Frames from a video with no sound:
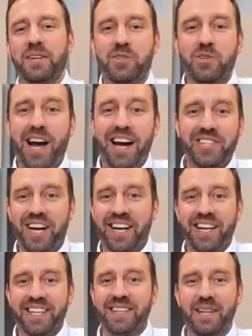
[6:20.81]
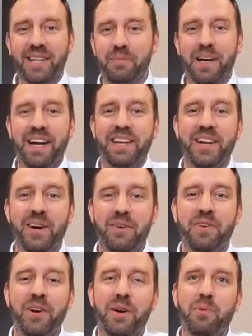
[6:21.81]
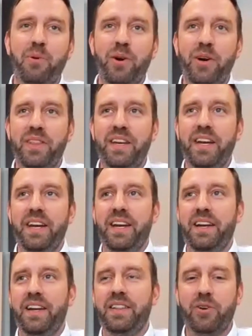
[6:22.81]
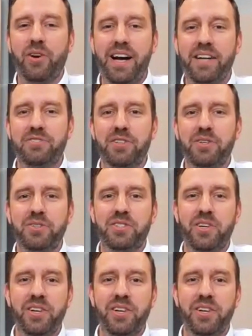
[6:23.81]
trash, I guess, a little bit, if you're more in the grassroots,